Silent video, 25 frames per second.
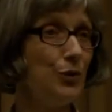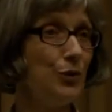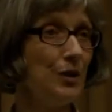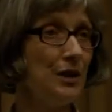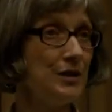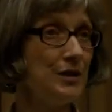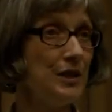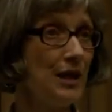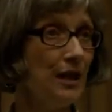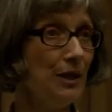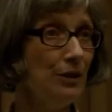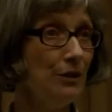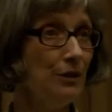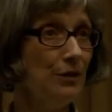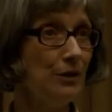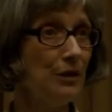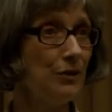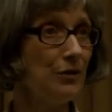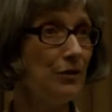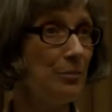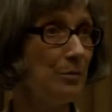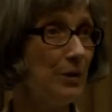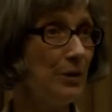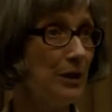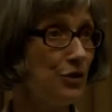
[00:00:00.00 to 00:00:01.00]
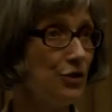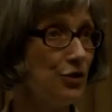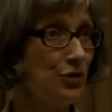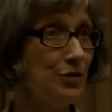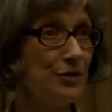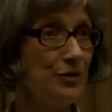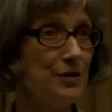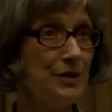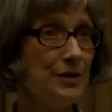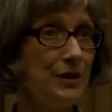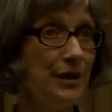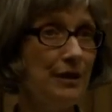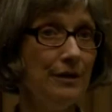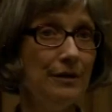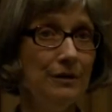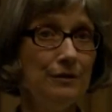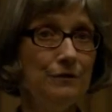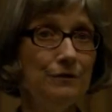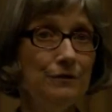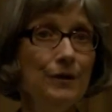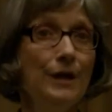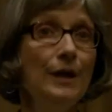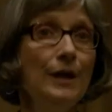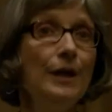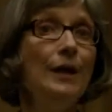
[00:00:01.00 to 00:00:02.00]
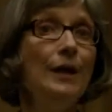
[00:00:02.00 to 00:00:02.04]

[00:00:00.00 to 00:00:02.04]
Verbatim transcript: You can take a look at the pictures of,